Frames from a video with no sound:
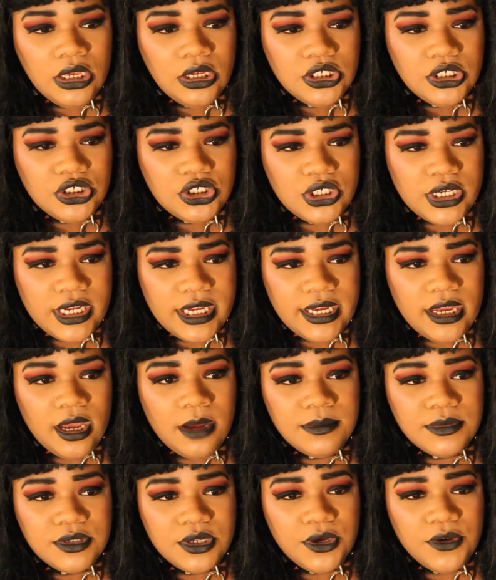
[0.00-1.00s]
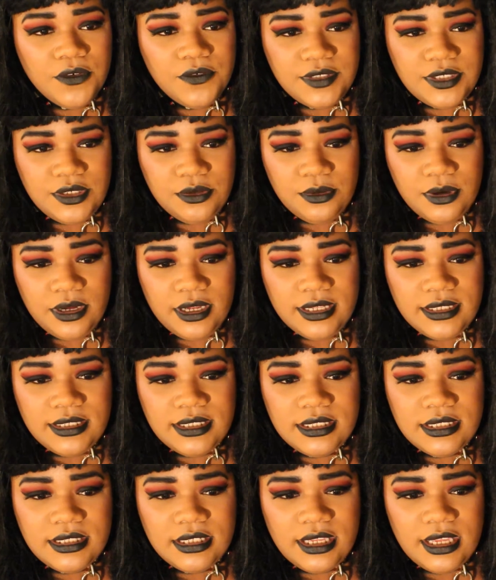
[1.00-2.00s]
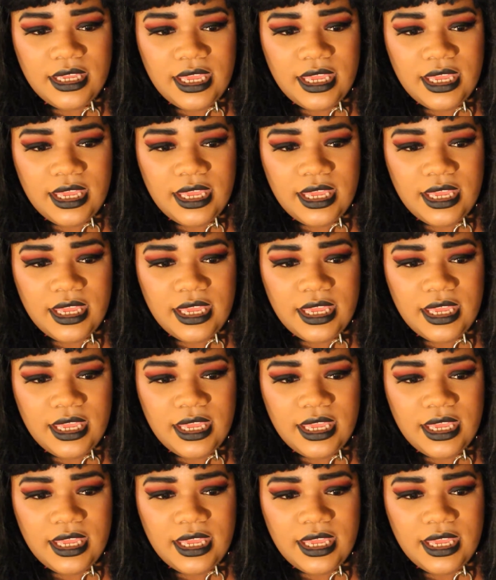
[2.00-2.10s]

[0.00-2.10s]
she comes over to us